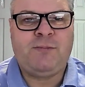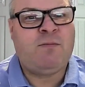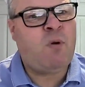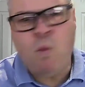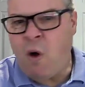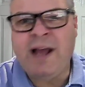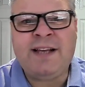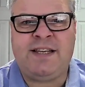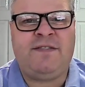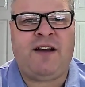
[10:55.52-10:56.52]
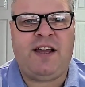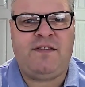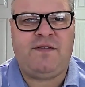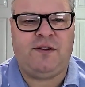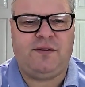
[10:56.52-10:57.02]
But why is he
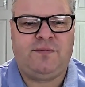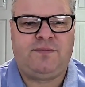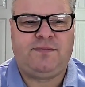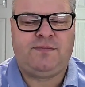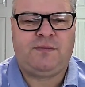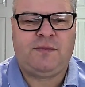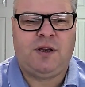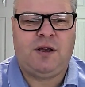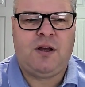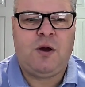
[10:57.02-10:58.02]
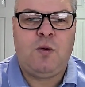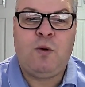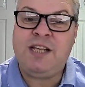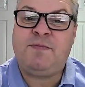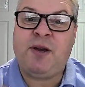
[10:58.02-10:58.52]
faithful?
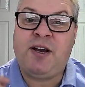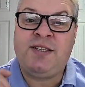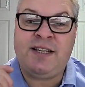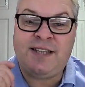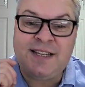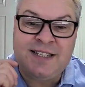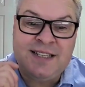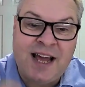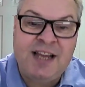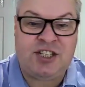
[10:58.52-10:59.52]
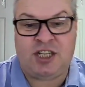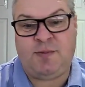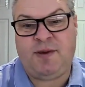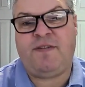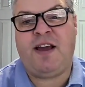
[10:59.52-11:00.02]
Well, it's because it's his nature to
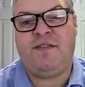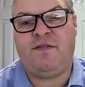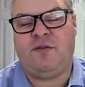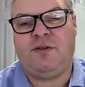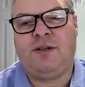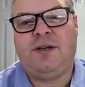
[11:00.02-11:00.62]
be faithful.